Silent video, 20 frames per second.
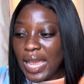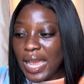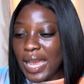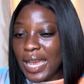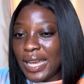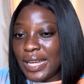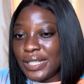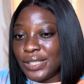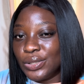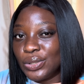
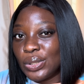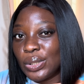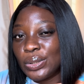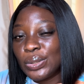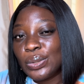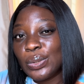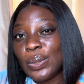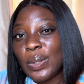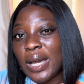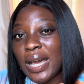And it
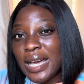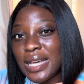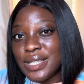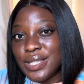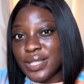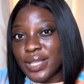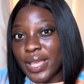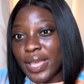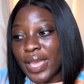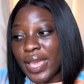also
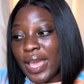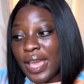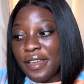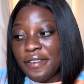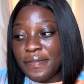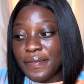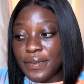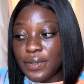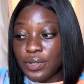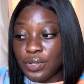has AI
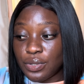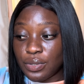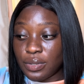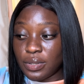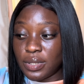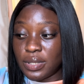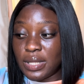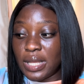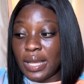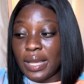
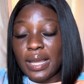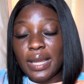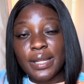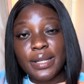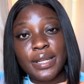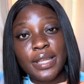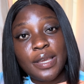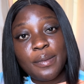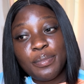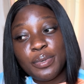features that
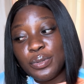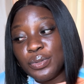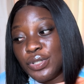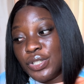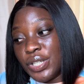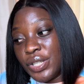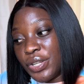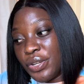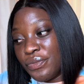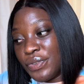can help you
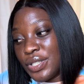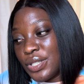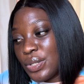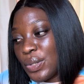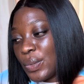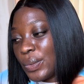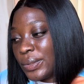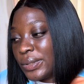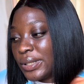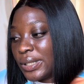generate
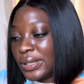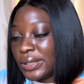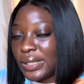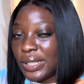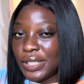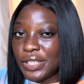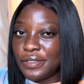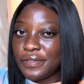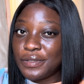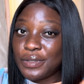content
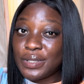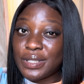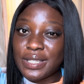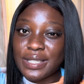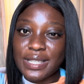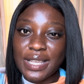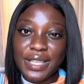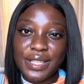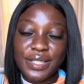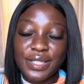and even
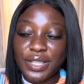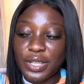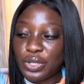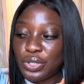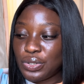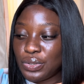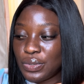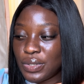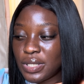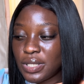design
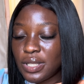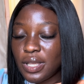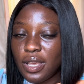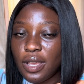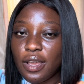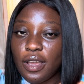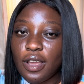sections